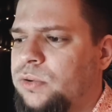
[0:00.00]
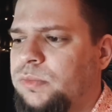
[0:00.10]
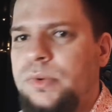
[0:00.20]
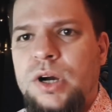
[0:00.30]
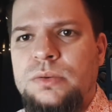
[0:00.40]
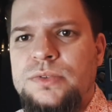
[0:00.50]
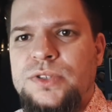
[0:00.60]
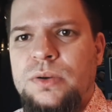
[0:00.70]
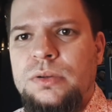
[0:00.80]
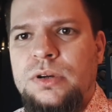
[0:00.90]
room
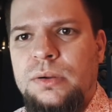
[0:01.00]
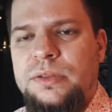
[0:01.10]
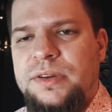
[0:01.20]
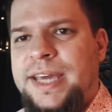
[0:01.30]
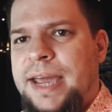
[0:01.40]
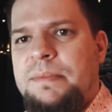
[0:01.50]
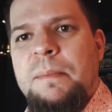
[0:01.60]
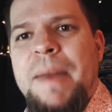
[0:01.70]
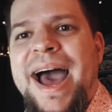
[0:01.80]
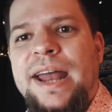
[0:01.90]
console called the
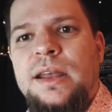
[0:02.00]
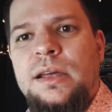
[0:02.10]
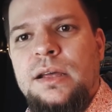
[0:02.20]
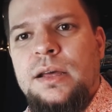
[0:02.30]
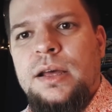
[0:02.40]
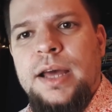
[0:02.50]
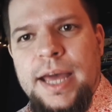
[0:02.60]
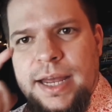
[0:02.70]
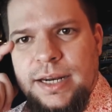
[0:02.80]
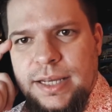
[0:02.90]
Game Man
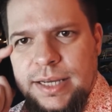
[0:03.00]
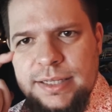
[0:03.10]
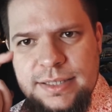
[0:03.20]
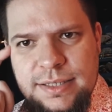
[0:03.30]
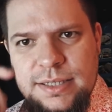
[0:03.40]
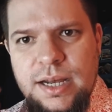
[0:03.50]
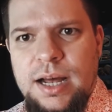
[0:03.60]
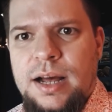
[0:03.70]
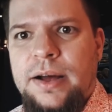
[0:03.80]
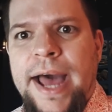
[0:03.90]
and its
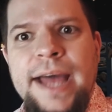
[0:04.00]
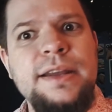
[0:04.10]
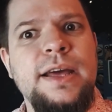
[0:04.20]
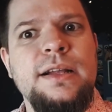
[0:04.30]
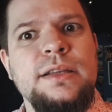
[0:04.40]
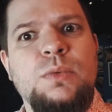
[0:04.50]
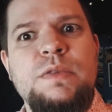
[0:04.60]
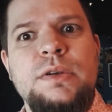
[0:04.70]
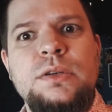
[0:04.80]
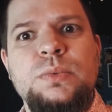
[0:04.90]
handheld
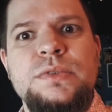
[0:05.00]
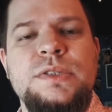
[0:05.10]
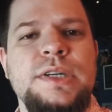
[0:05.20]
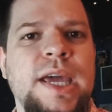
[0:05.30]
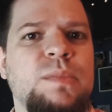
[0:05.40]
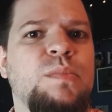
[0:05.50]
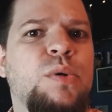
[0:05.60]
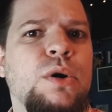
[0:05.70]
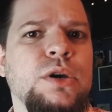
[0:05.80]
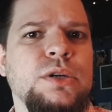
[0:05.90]
equivalent was the Game
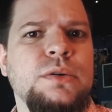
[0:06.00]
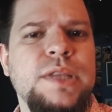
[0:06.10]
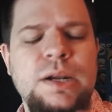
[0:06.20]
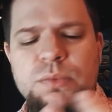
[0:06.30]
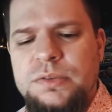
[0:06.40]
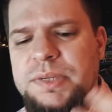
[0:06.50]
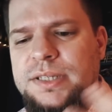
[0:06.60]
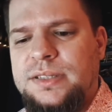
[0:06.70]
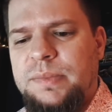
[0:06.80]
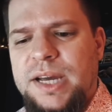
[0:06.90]
Boy, you know, that would
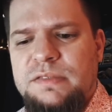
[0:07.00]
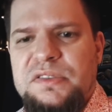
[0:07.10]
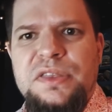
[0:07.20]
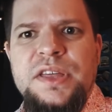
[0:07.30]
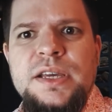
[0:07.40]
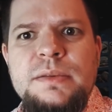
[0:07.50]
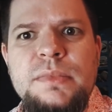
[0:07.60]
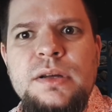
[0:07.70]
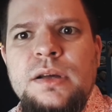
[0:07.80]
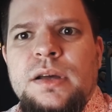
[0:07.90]
be some kind of a
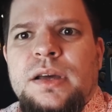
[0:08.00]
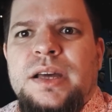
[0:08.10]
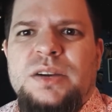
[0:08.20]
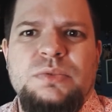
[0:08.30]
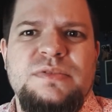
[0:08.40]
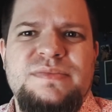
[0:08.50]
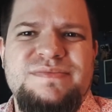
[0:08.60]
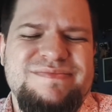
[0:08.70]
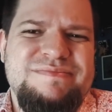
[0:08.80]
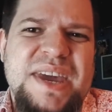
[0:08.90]
theme, it would
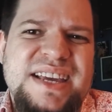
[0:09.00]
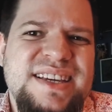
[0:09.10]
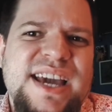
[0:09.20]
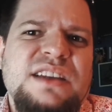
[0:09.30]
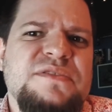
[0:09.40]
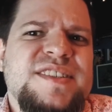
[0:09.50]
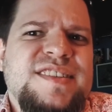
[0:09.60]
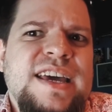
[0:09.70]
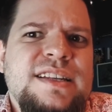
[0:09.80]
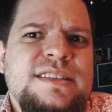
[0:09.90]
make kind of
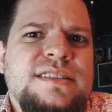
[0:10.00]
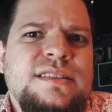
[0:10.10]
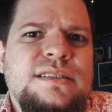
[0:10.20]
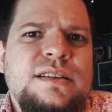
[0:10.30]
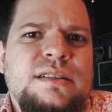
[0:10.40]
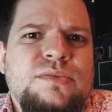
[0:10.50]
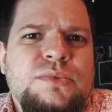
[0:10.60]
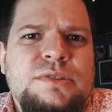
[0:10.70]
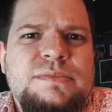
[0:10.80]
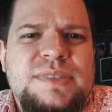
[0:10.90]
sense, it
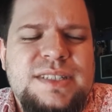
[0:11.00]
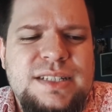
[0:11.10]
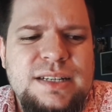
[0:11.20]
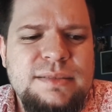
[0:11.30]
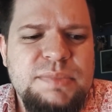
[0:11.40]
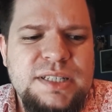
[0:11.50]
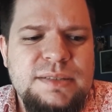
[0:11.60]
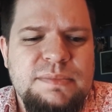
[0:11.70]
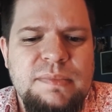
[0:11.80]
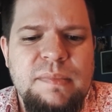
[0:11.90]
would still
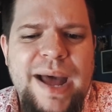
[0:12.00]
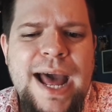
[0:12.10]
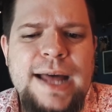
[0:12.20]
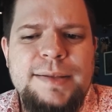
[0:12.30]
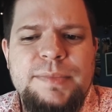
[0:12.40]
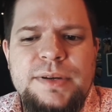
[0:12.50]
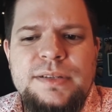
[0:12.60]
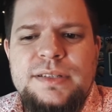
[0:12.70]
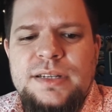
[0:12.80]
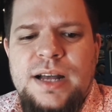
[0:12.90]
be bad but
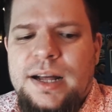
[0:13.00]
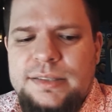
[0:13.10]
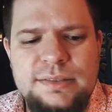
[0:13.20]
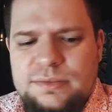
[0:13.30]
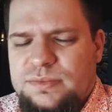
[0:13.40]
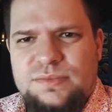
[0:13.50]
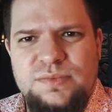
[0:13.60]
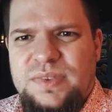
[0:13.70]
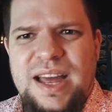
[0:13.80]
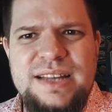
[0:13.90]
not
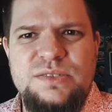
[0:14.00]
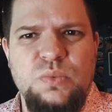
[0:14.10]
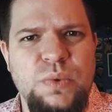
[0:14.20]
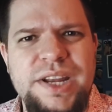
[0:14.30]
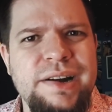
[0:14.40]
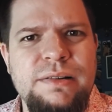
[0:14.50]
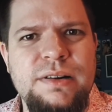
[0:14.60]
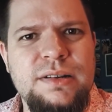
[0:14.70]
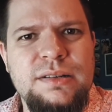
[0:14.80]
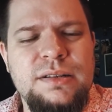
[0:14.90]
as
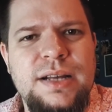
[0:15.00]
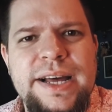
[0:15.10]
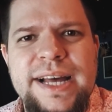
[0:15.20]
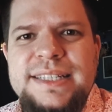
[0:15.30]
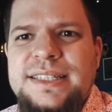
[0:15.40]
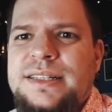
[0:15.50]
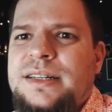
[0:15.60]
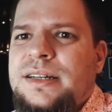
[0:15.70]
weird as,